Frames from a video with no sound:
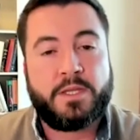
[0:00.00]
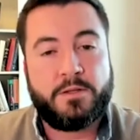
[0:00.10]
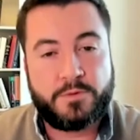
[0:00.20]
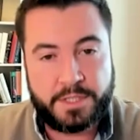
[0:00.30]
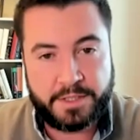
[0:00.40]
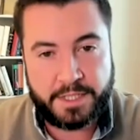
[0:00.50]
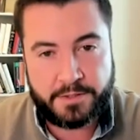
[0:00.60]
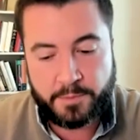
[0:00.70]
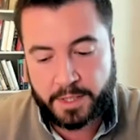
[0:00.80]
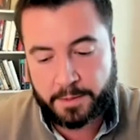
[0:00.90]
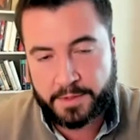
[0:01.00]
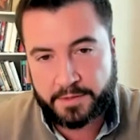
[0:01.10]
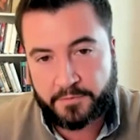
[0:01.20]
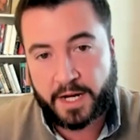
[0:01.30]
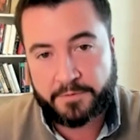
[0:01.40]
you still need to be able
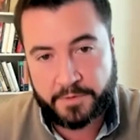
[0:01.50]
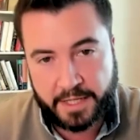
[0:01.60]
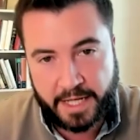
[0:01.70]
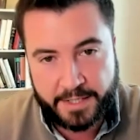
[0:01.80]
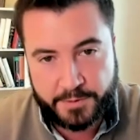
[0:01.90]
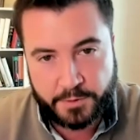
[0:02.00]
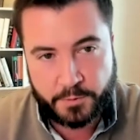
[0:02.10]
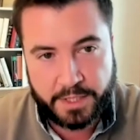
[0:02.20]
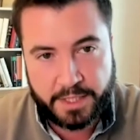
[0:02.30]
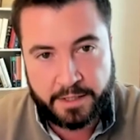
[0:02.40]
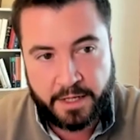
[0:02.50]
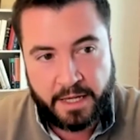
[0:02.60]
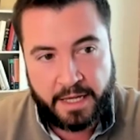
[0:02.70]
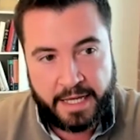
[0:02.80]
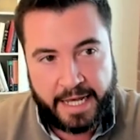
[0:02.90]
to frack for the gas, which really
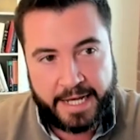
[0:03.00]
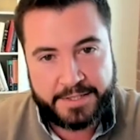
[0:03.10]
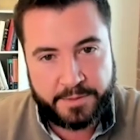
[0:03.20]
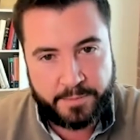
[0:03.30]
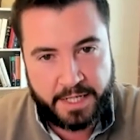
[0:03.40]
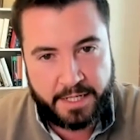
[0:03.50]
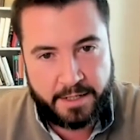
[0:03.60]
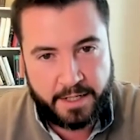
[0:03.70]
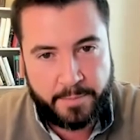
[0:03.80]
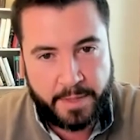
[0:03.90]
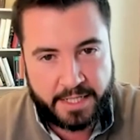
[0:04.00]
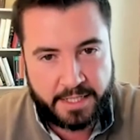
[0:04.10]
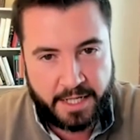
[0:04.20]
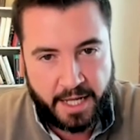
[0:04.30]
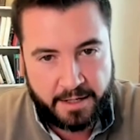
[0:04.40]
hasn't been
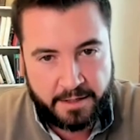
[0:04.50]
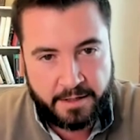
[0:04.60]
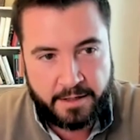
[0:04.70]
impacted yet.